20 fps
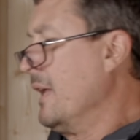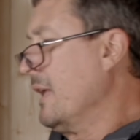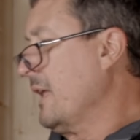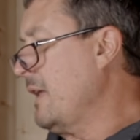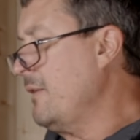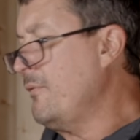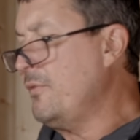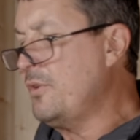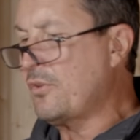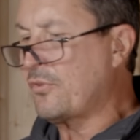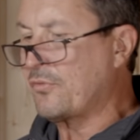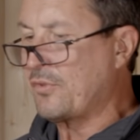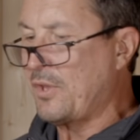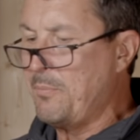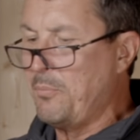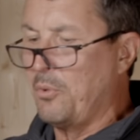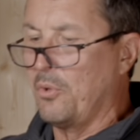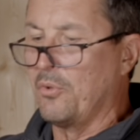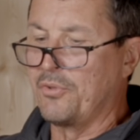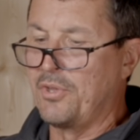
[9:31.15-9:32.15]
Even
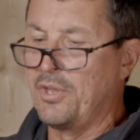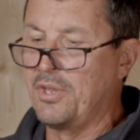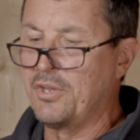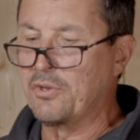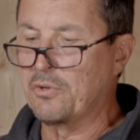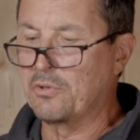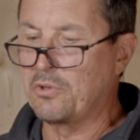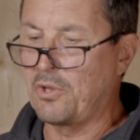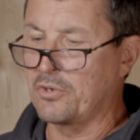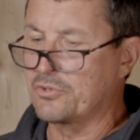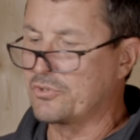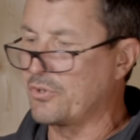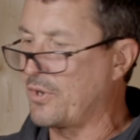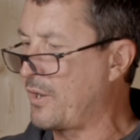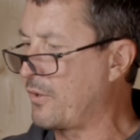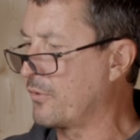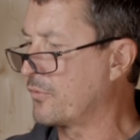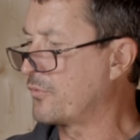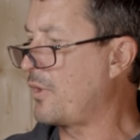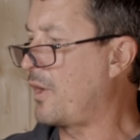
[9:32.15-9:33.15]
assembled, your larger
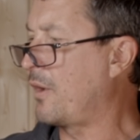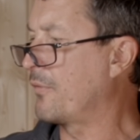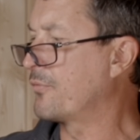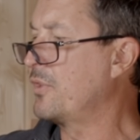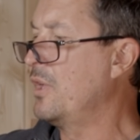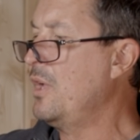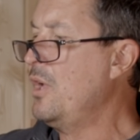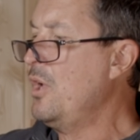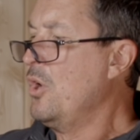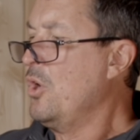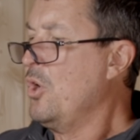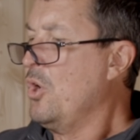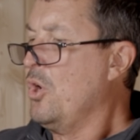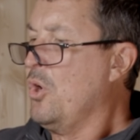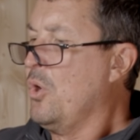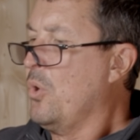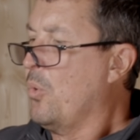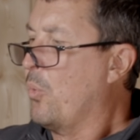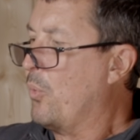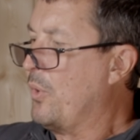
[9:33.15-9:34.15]
airsoft
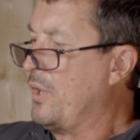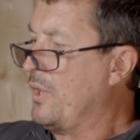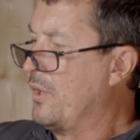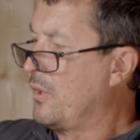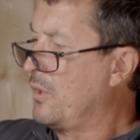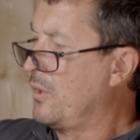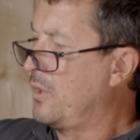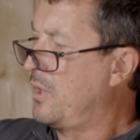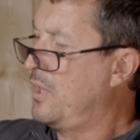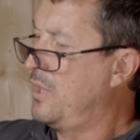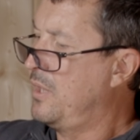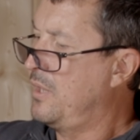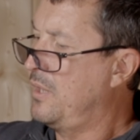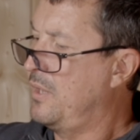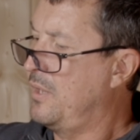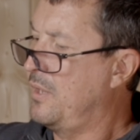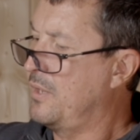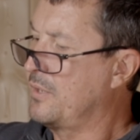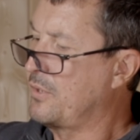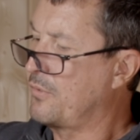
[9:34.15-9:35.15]
will,
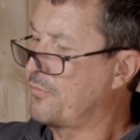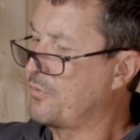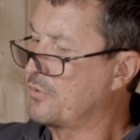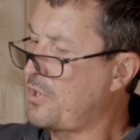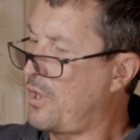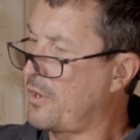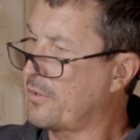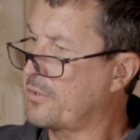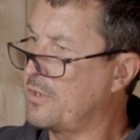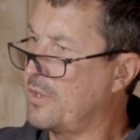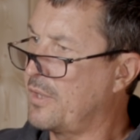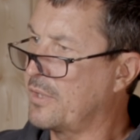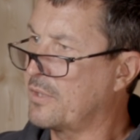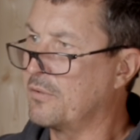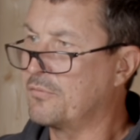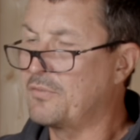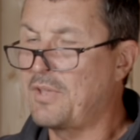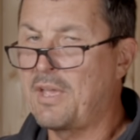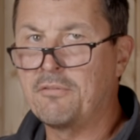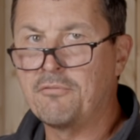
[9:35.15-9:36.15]
you know, if you're talking like
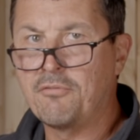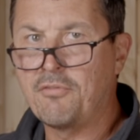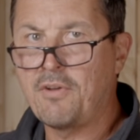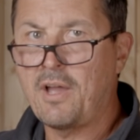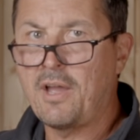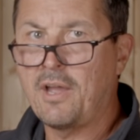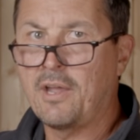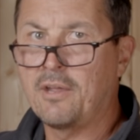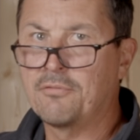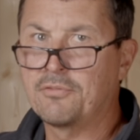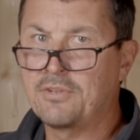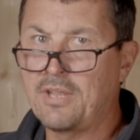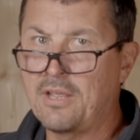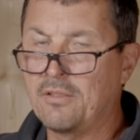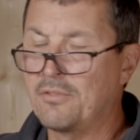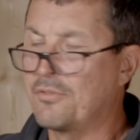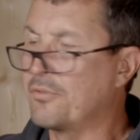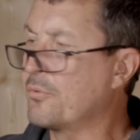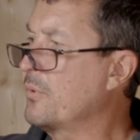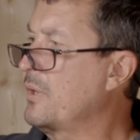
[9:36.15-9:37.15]
a 10.5,
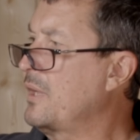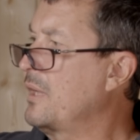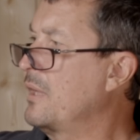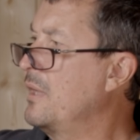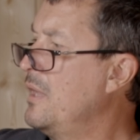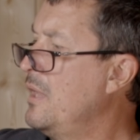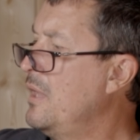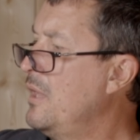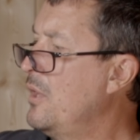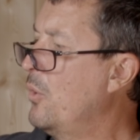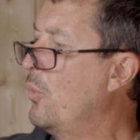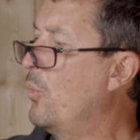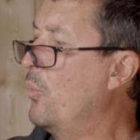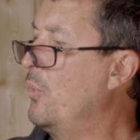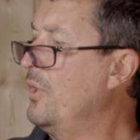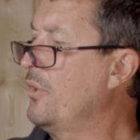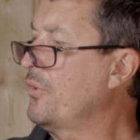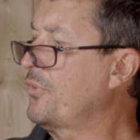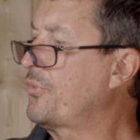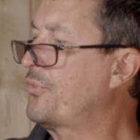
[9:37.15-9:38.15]
10.3,
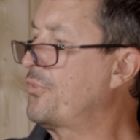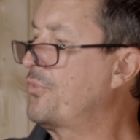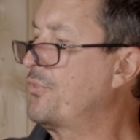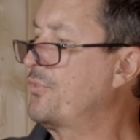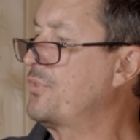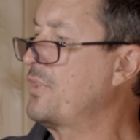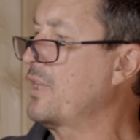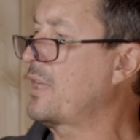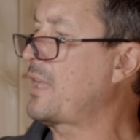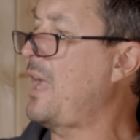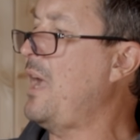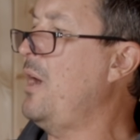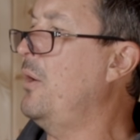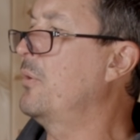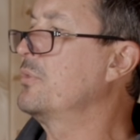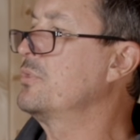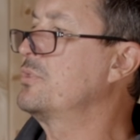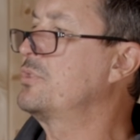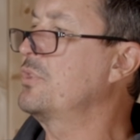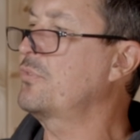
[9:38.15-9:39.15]
will stick
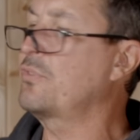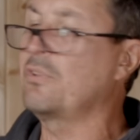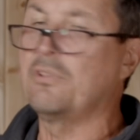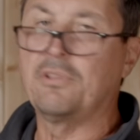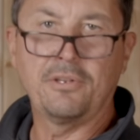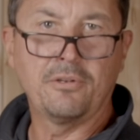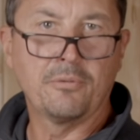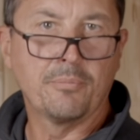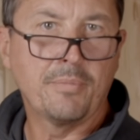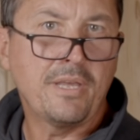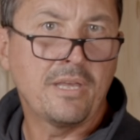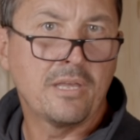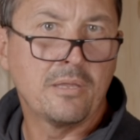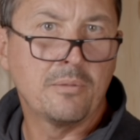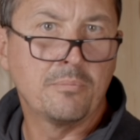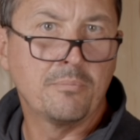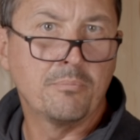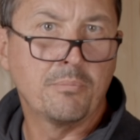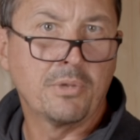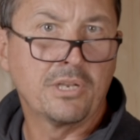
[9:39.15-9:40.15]
out just a little
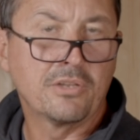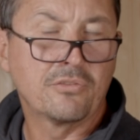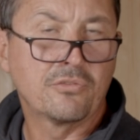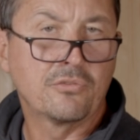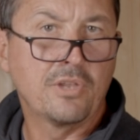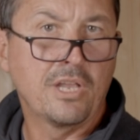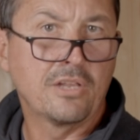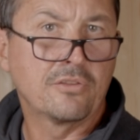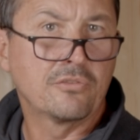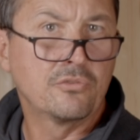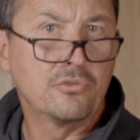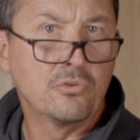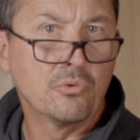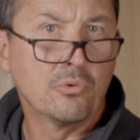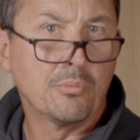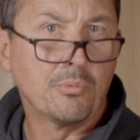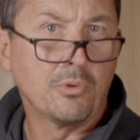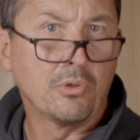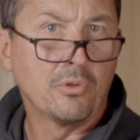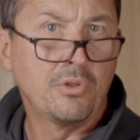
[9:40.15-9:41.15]
bit, but it's it's
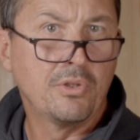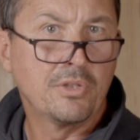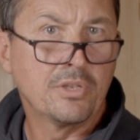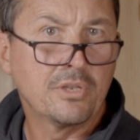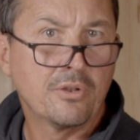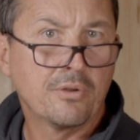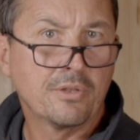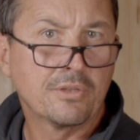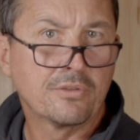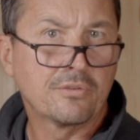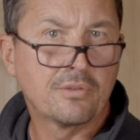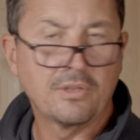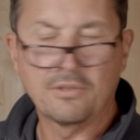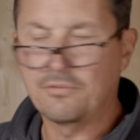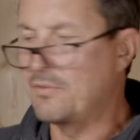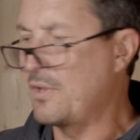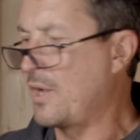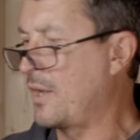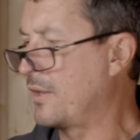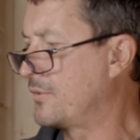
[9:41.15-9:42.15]
doable. You know, it's
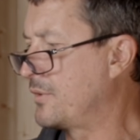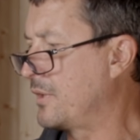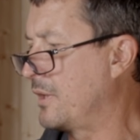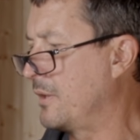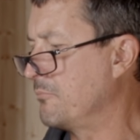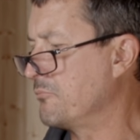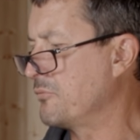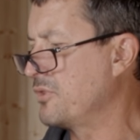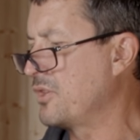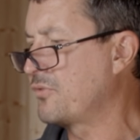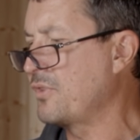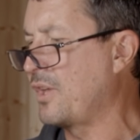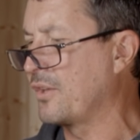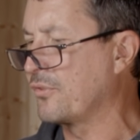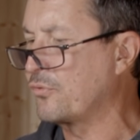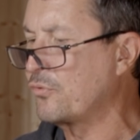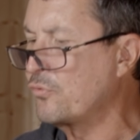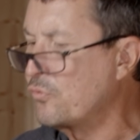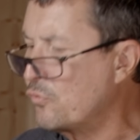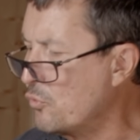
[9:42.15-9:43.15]
it's not um, it's
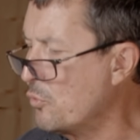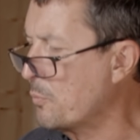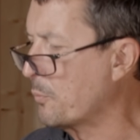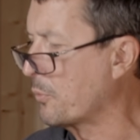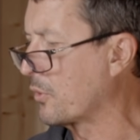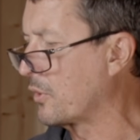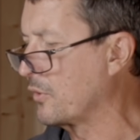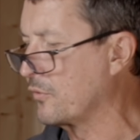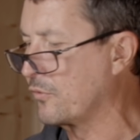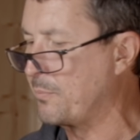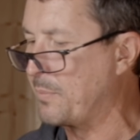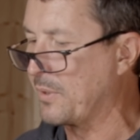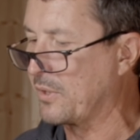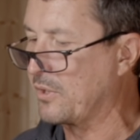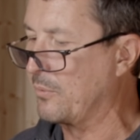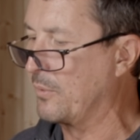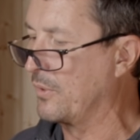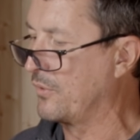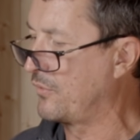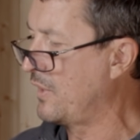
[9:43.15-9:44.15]
not super
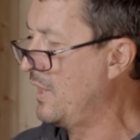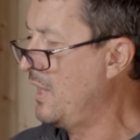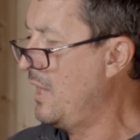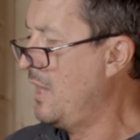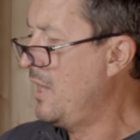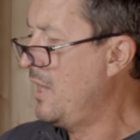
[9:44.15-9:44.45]
conspicuous.